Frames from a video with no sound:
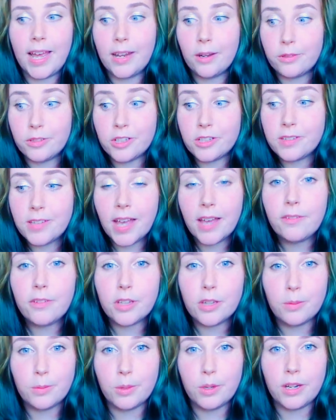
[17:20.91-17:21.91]
and just to have
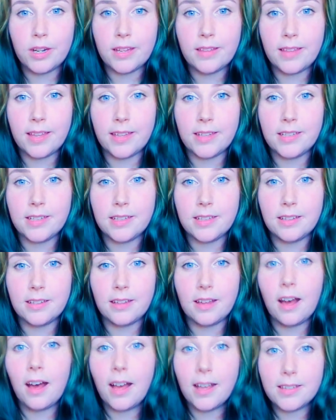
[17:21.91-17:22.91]
a community there to
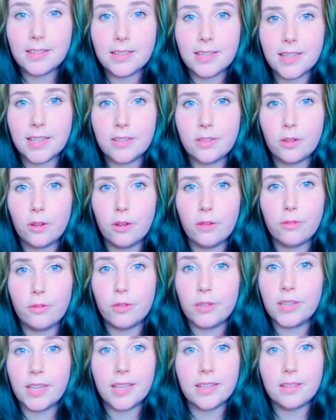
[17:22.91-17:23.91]
ask things of
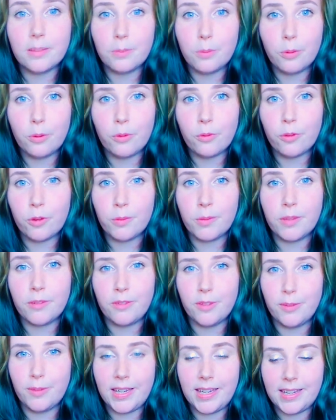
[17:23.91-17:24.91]
or to get support from
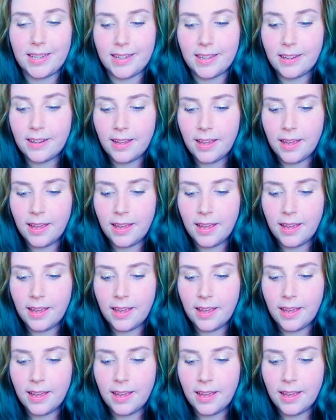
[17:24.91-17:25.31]
if you need it.